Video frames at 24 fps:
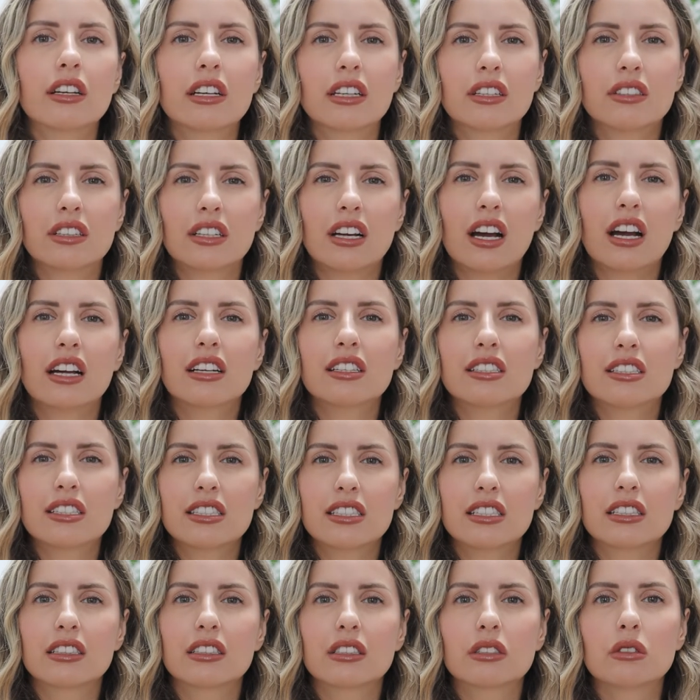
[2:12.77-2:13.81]
I could kind of
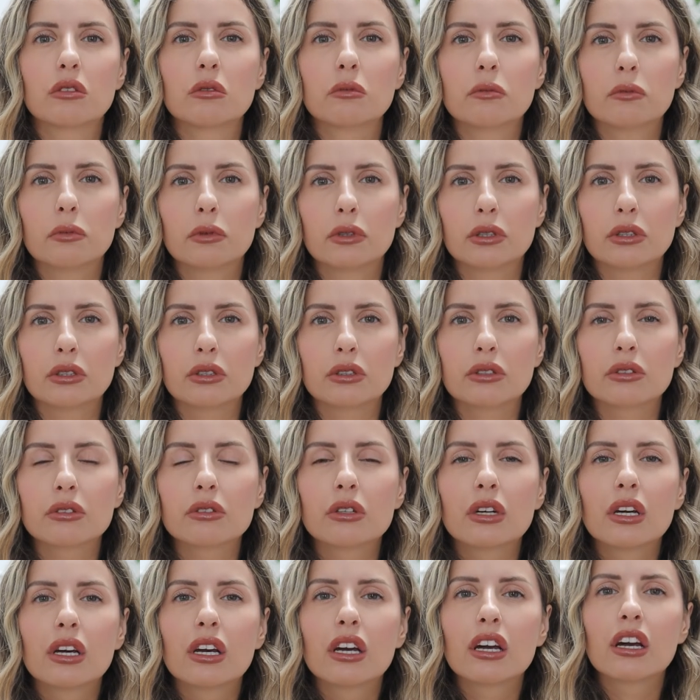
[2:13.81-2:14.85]
see little blue
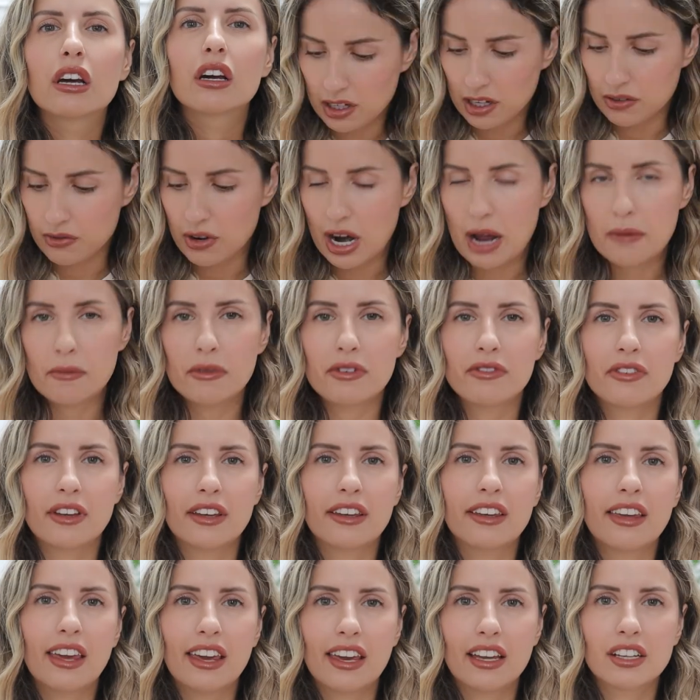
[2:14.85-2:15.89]

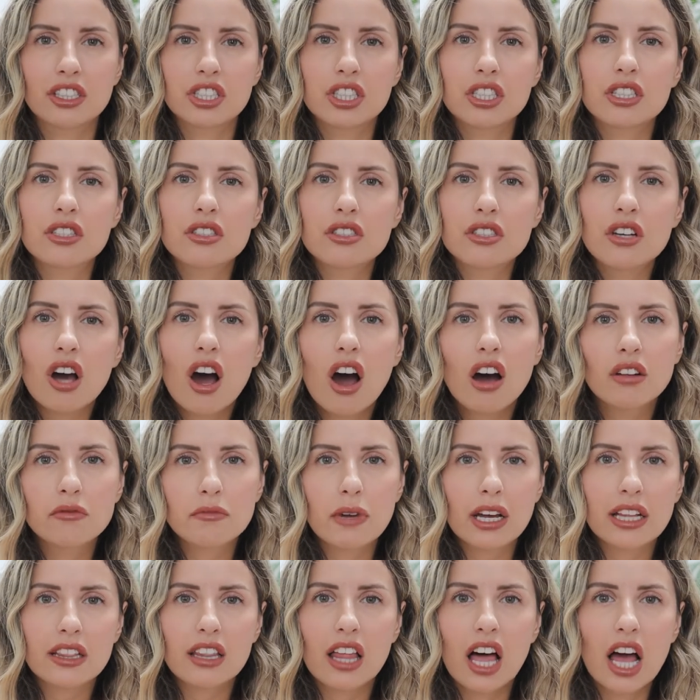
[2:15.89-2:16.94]
ramifications on
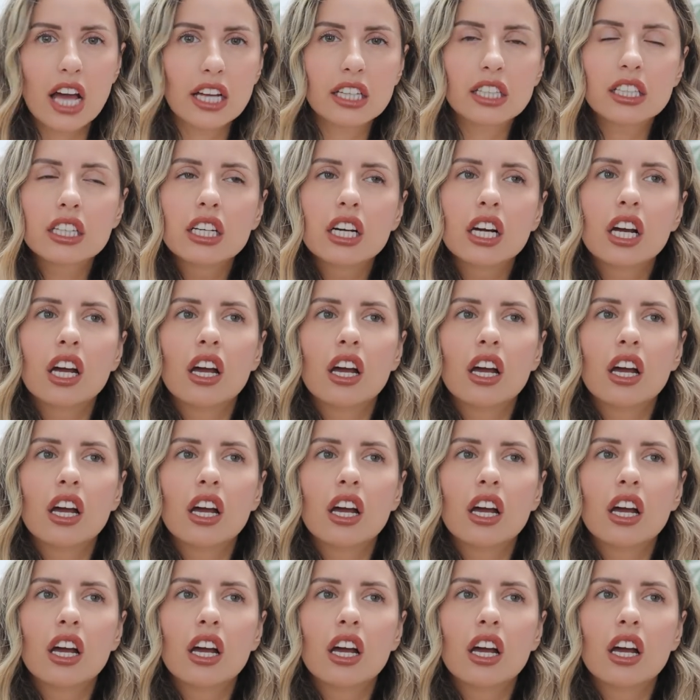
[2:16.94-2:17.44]
my leg.